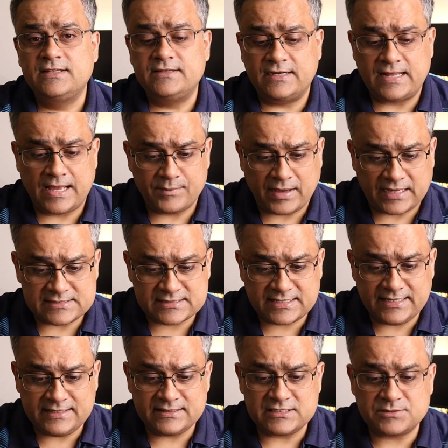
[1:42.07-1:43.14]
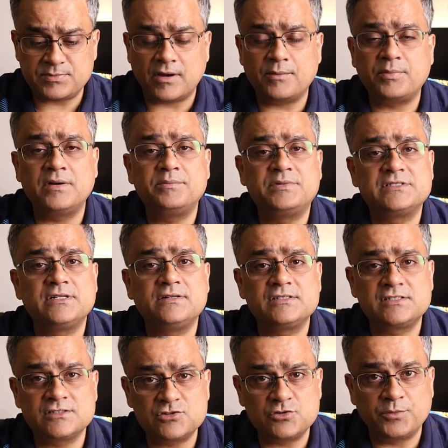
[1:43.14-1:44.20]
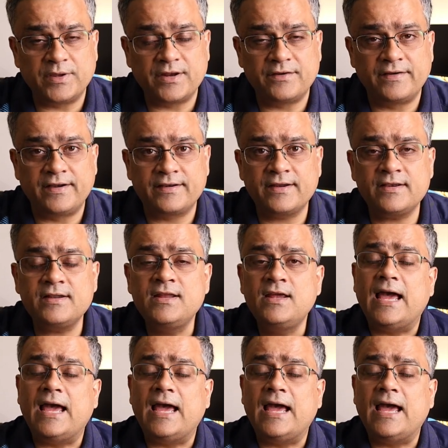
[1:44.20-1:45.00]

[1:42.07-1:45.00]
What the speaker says: that I'm asking this PowerPoint presentations to be created,